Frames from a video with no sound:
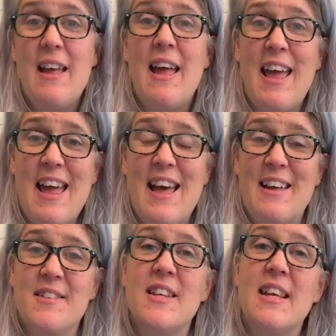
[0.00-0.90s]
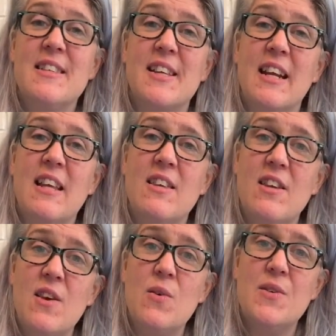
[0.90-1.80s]
And he's going
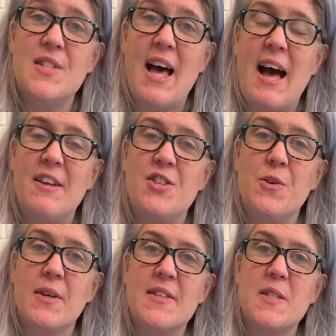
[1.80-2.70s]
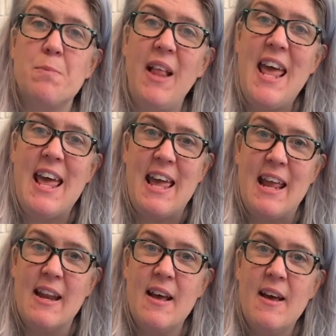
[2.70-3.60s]
to use that to
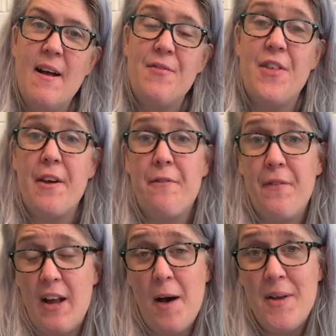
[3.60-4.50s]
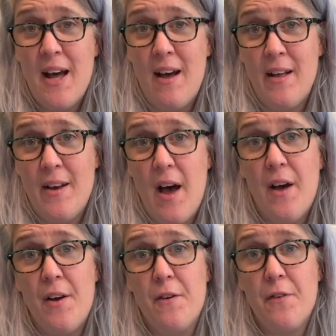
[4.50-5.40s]
explain the phenomenon
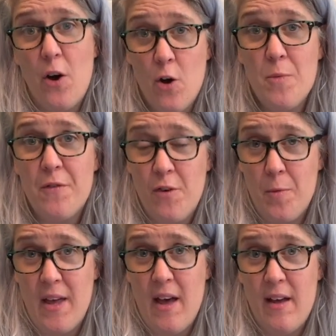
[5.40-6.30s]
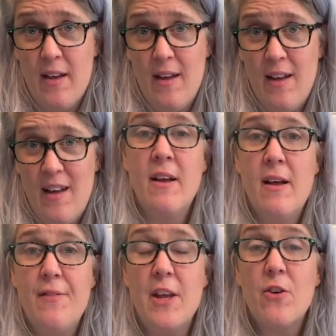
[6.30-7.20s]
of homophobia,
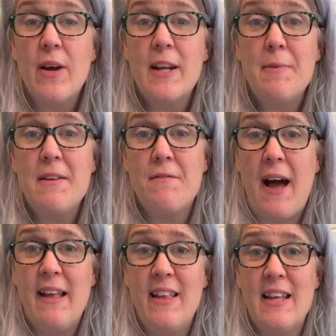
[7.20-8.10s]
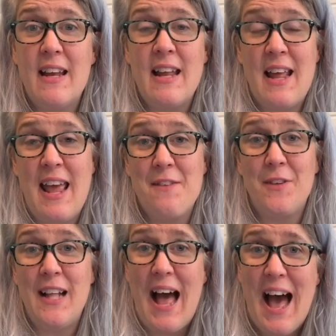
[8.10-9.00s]
the incredibly violent and
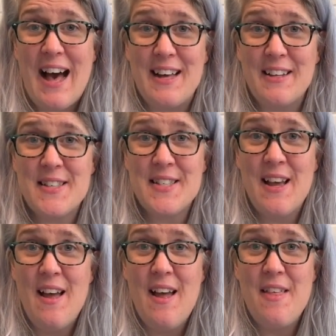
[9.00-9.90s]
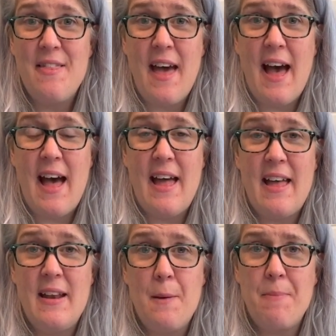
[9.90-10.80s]
hateful acts
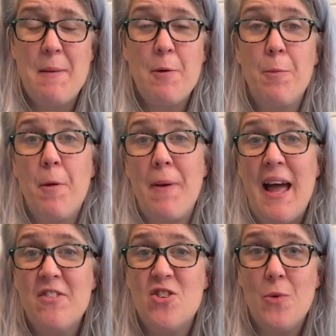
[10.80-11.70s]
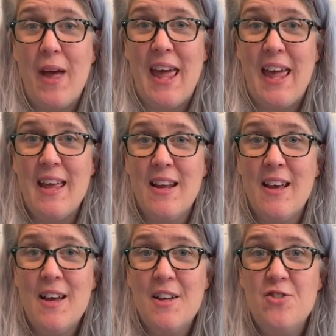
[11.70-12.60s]
that people perpetuate
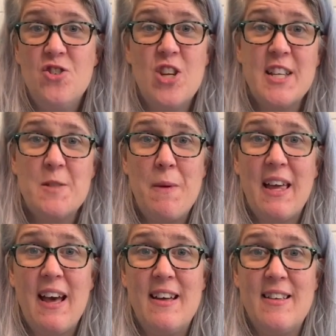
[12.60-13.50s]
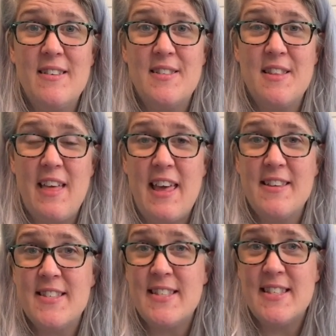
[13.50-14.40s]
just because they
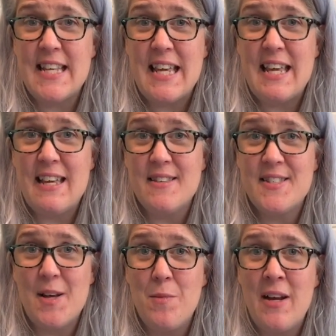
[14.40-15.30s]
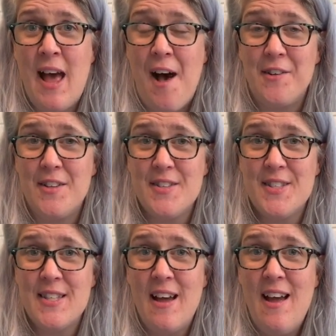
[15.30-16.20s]
see someone
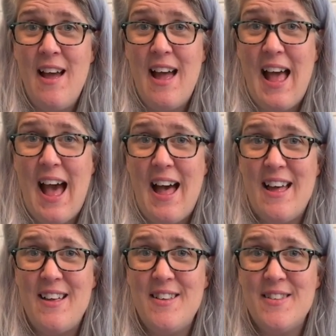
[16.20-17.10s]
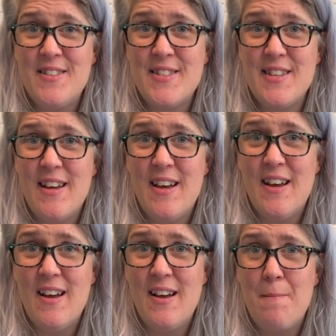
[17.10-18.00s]
else as
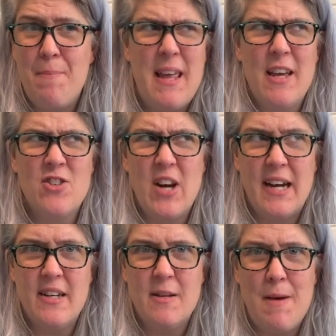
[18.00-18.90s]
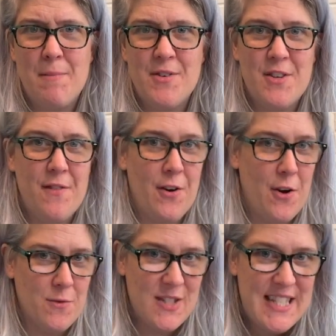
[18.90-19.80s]
being attracted to members of their
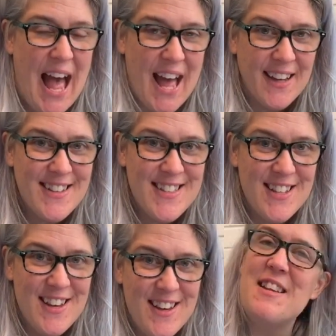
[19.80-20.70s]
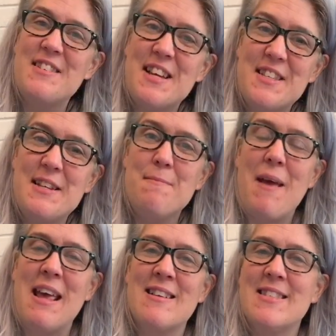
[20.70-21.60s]
own sex. It doesn't
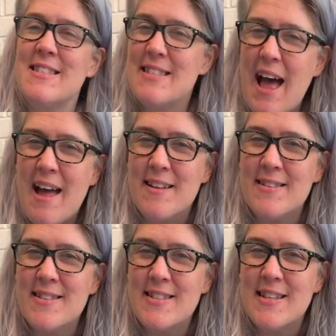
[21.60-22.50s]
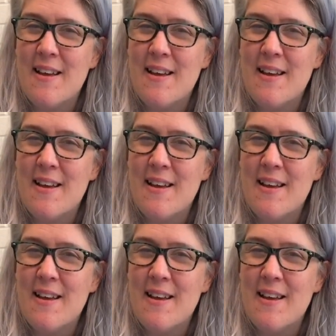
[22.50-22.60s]
make sense